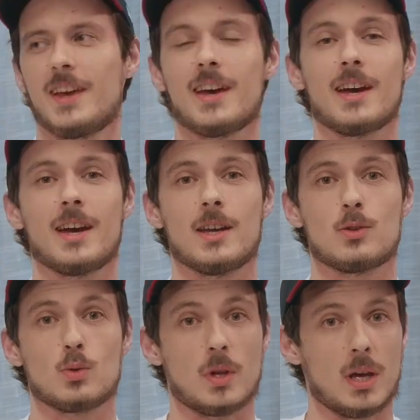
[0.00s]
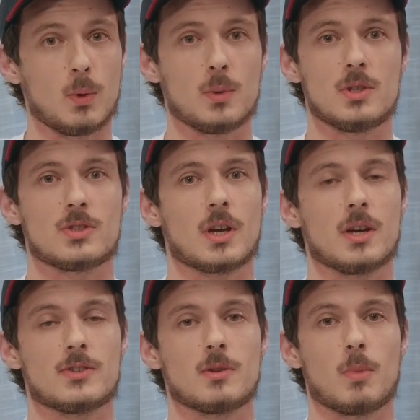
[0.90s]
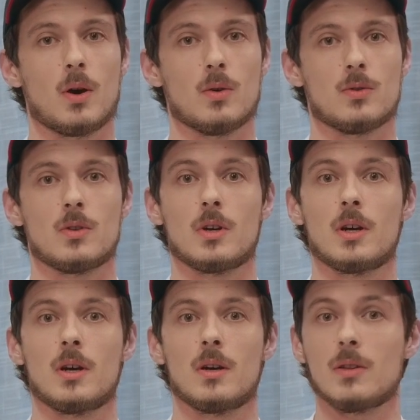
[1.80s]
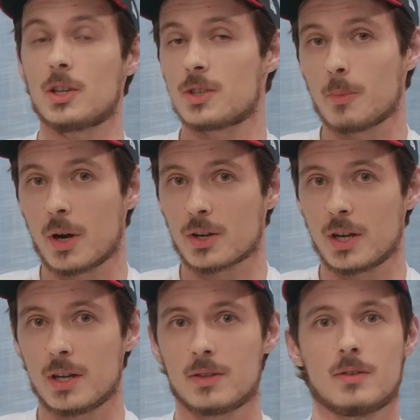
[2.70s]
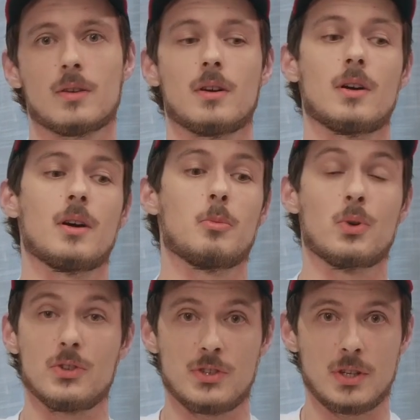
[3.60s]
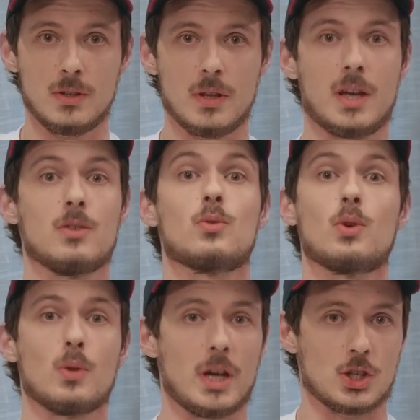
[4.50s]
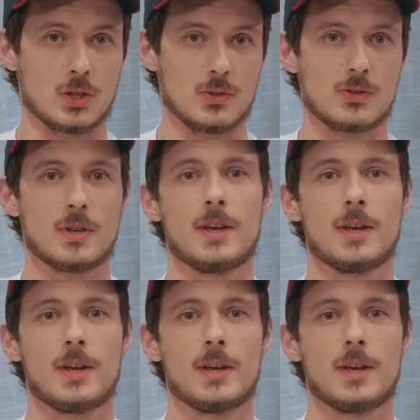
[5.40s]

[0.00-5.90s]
And today we will discuss about LATAM market, Brazil and regulations.